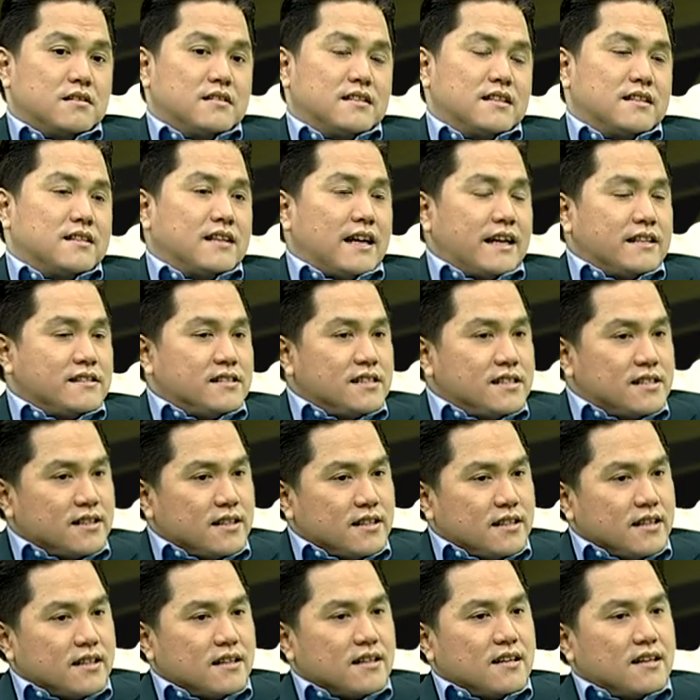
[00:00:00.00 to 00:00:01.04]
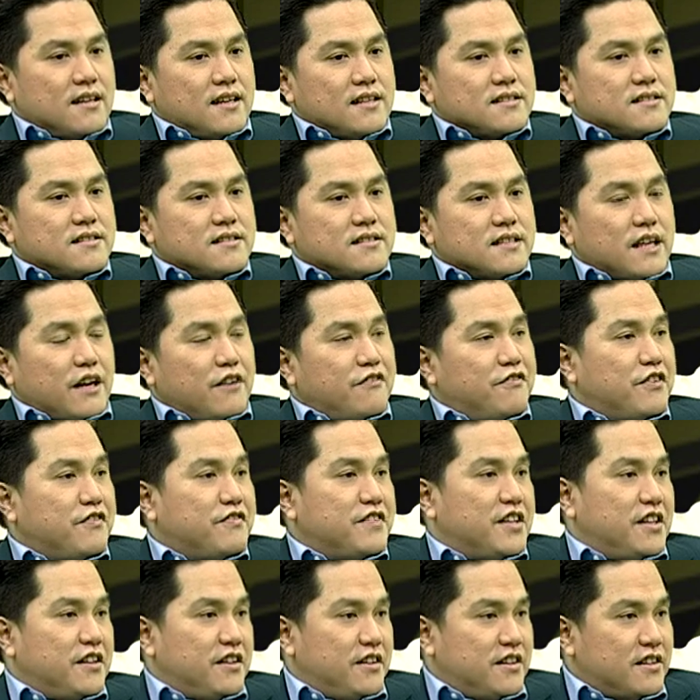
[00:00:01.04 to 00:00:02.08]
The transition in the last 10,
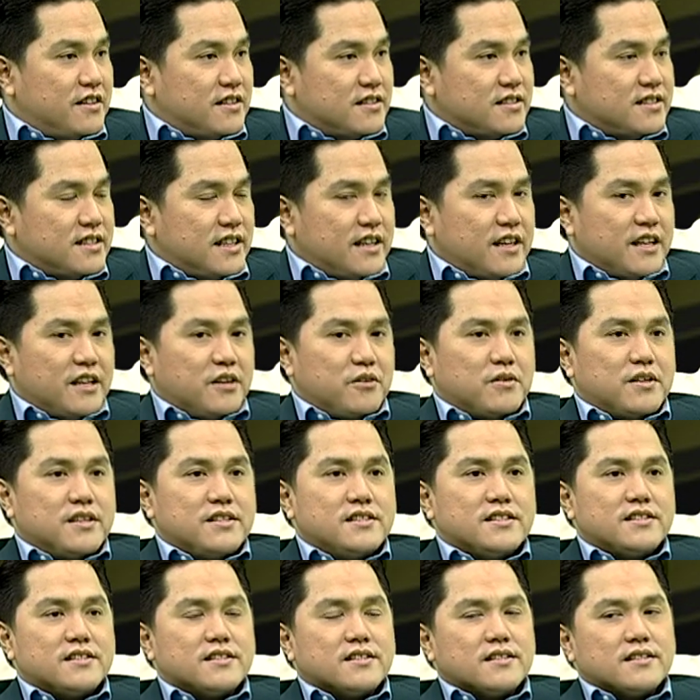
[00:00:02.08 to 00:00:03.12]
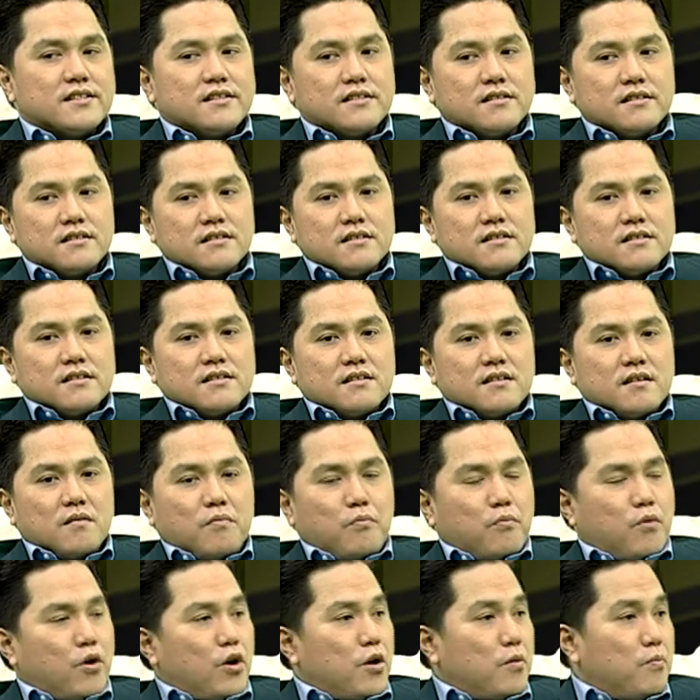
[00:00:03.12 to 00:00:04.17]
15 years in Indonesia,
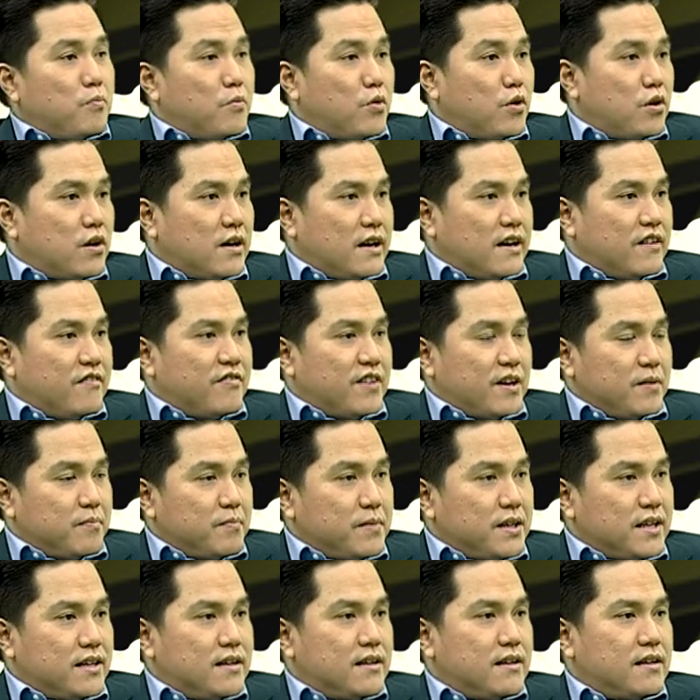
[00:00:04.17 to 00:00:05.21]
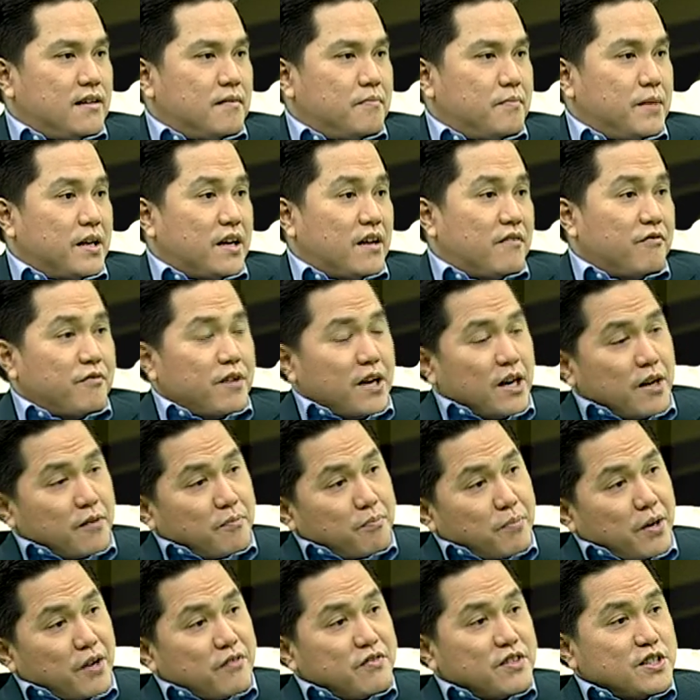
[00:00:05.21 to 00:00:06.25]
more and family become very
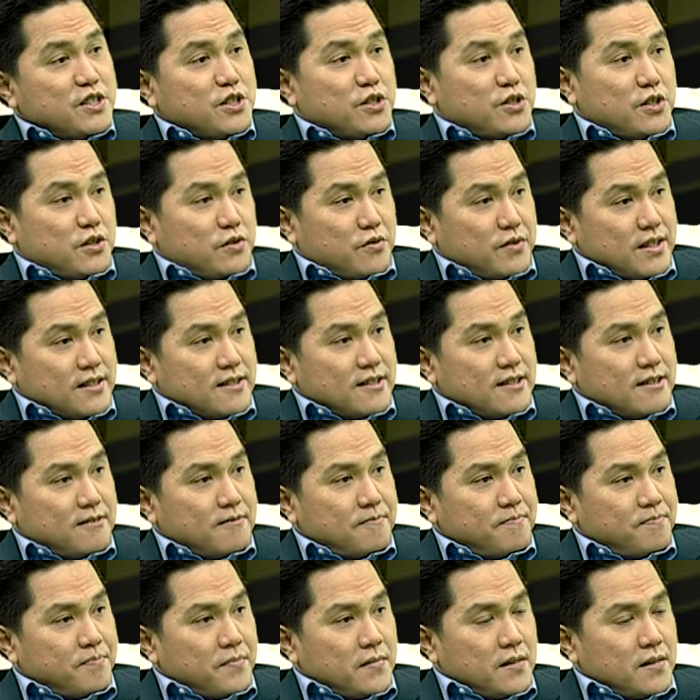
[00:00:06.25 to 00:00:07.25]
professional right now.